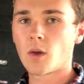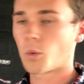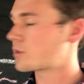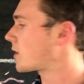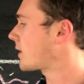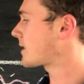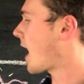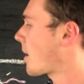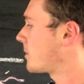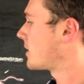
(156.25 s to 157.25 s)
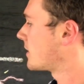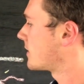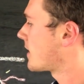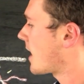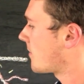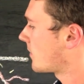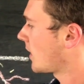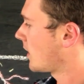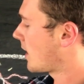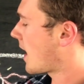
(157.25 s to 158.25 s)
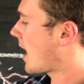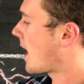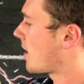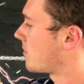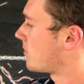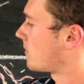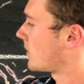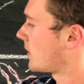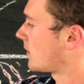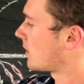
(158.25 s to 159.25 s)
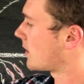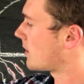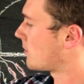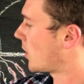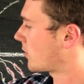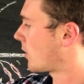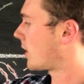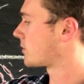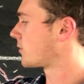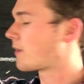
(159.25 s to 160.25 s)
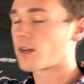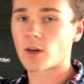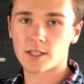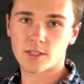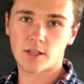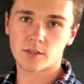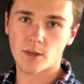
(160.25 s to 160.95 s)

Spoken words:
what's going to happen is that the mycorrhizal fungi is going